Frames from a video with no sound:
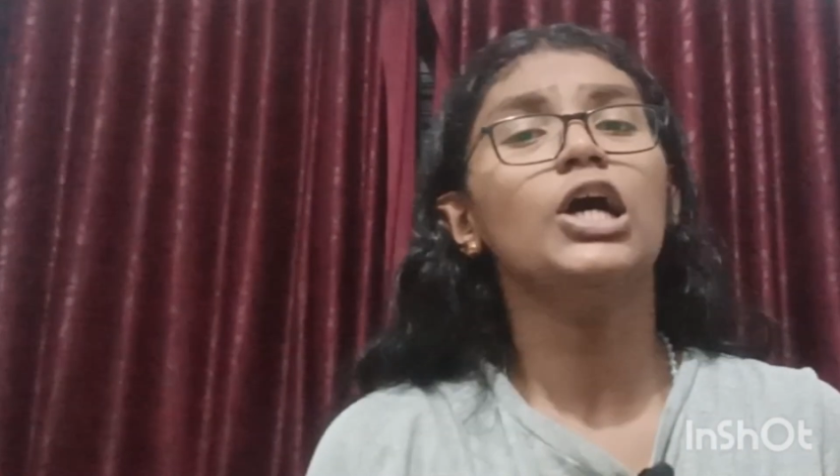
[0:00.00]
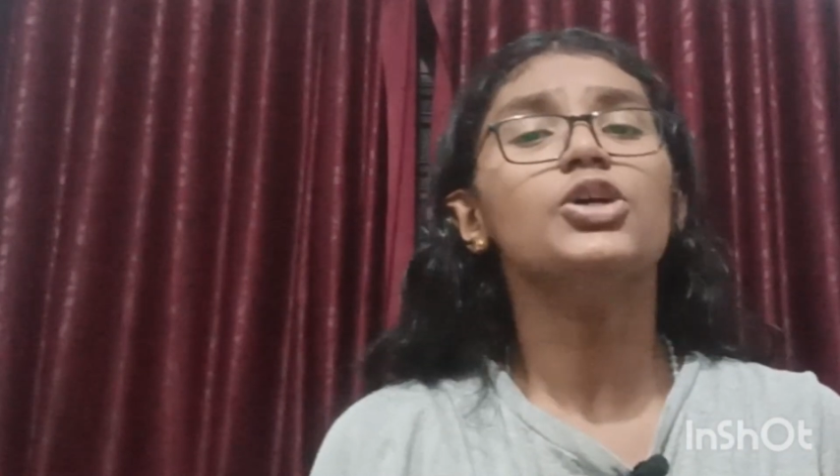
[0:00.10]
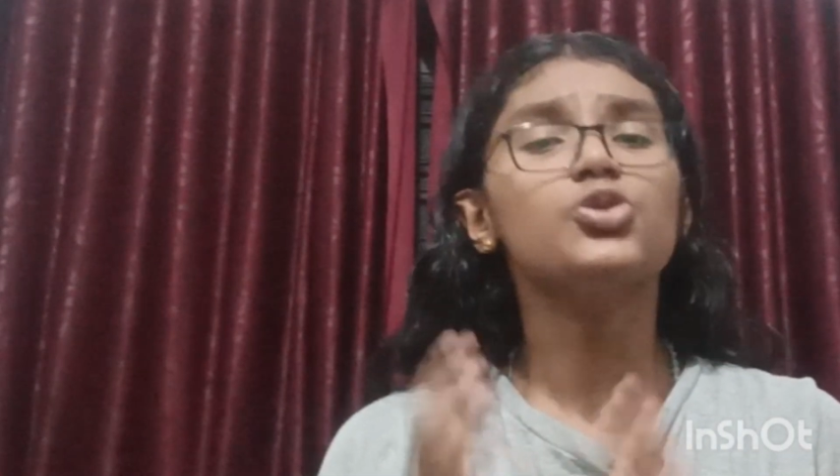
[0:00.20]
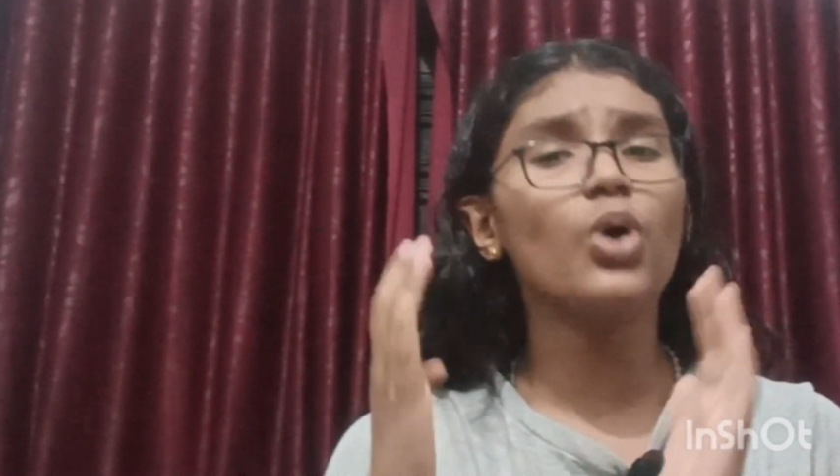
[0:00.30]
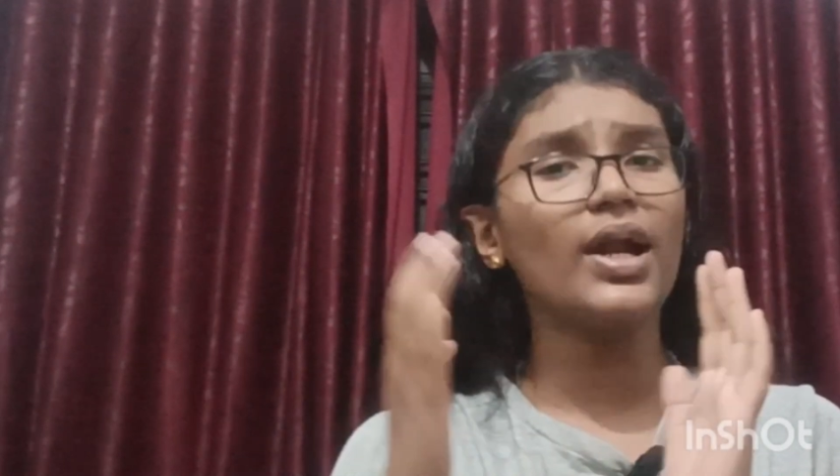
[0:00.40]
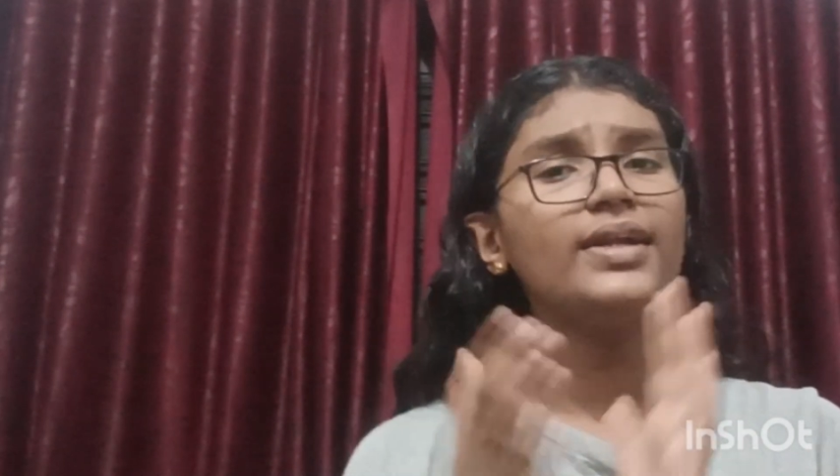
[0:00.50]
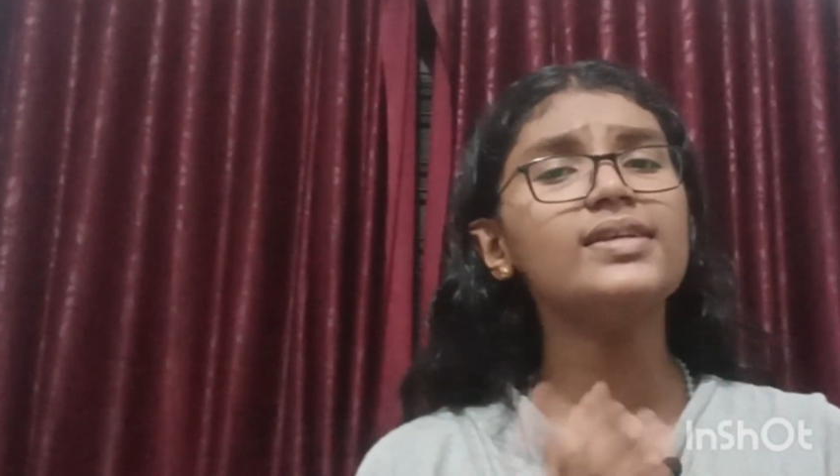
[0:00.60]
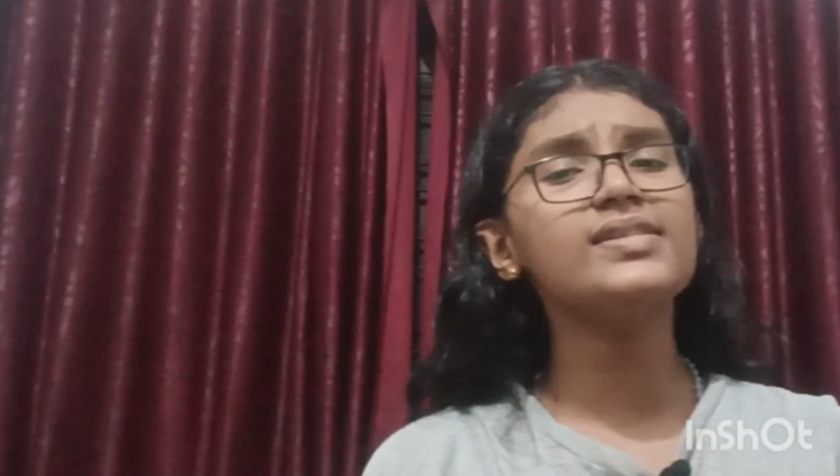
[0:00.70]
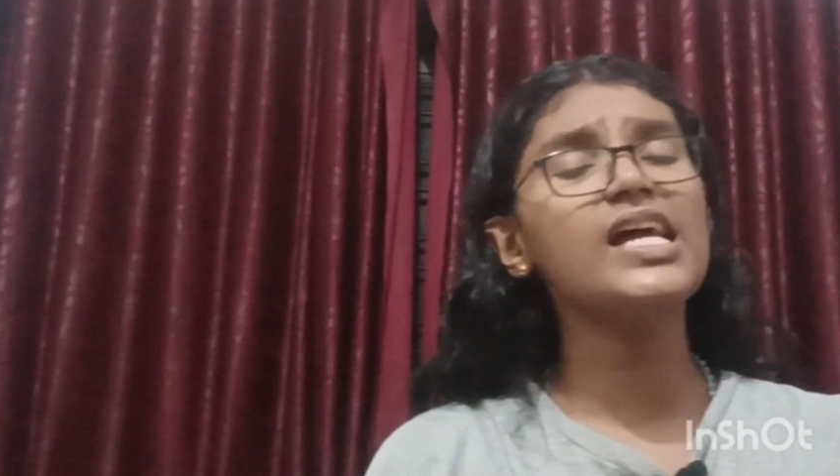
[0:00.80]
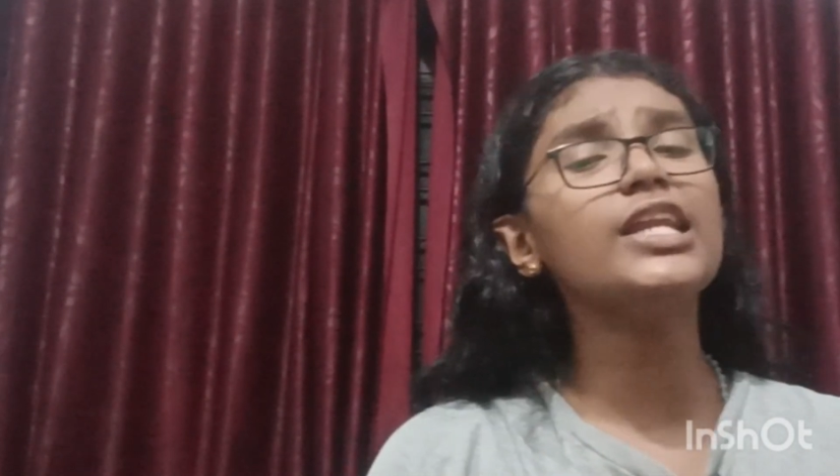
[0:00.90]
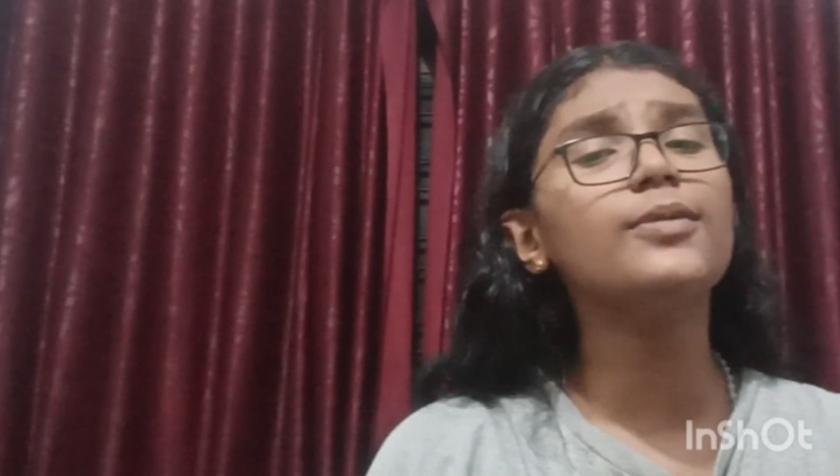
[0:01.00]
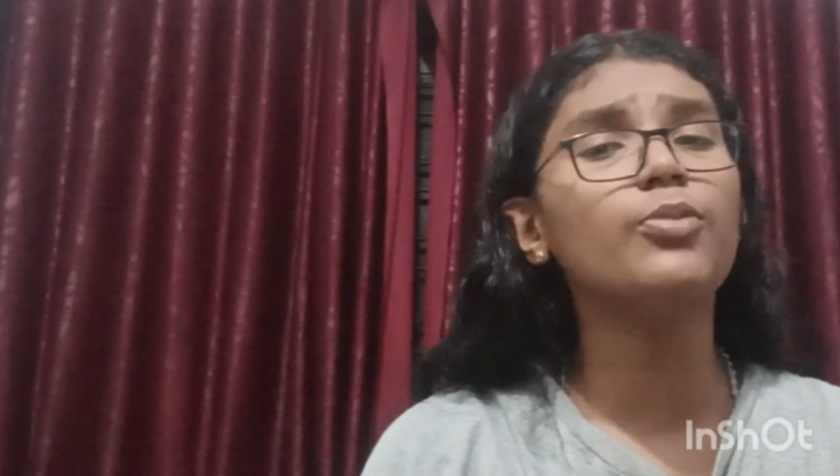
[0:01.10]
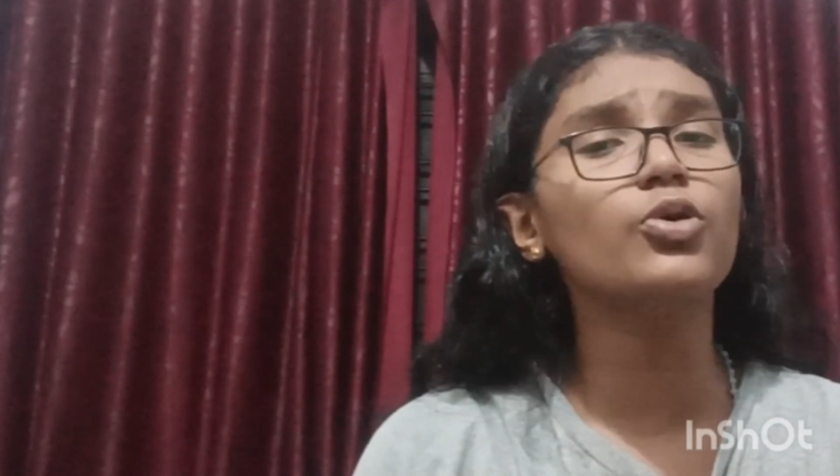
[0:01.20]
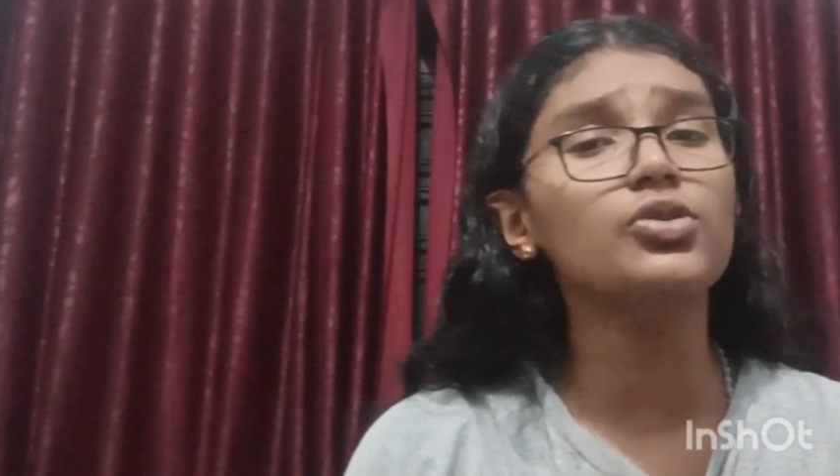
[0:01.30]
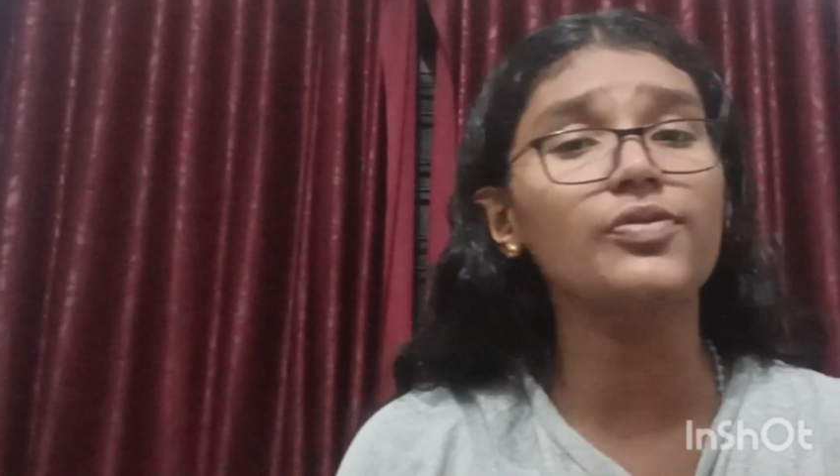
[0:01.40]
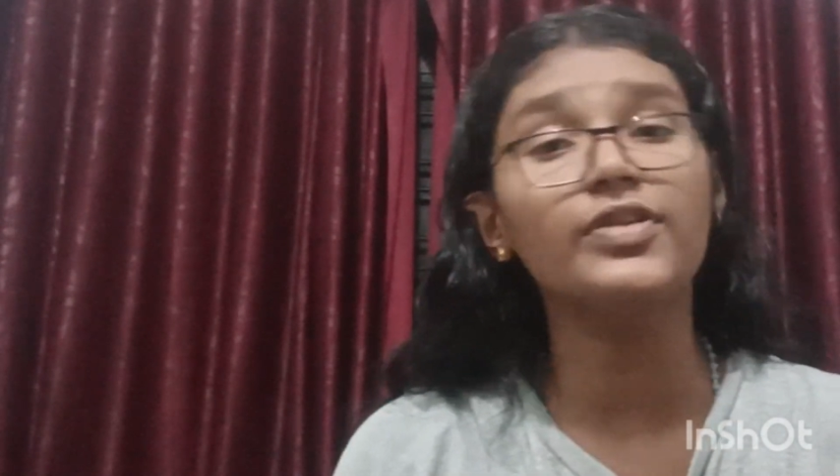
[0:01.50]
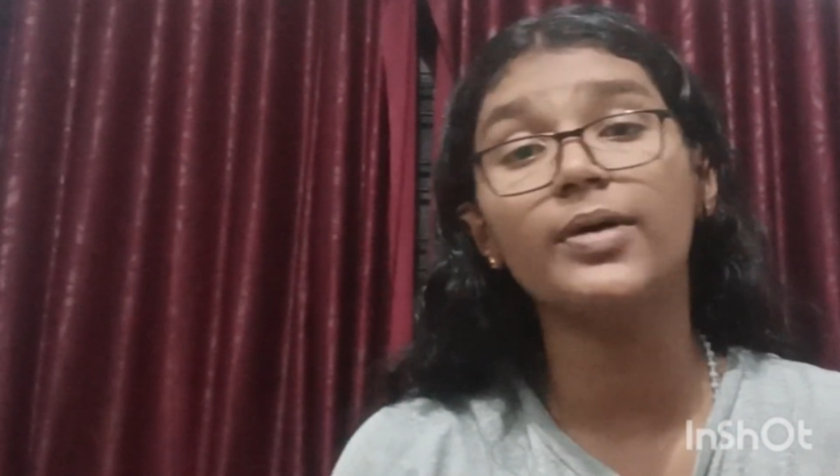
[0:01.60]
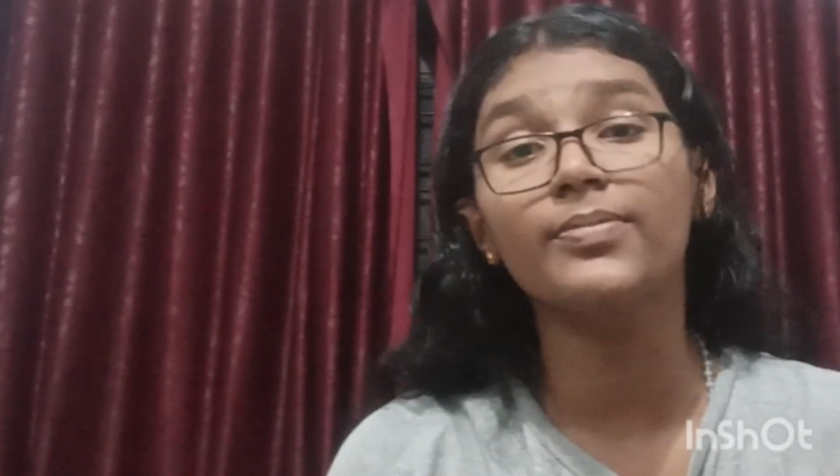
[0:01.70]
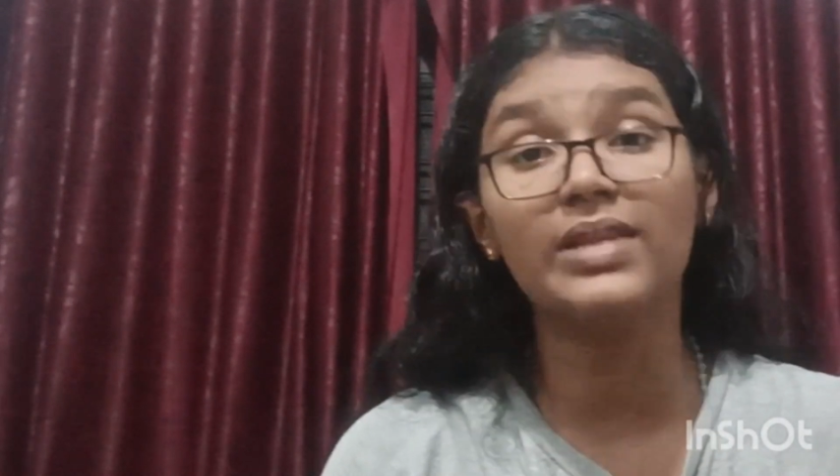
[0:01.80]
So understanding both of them,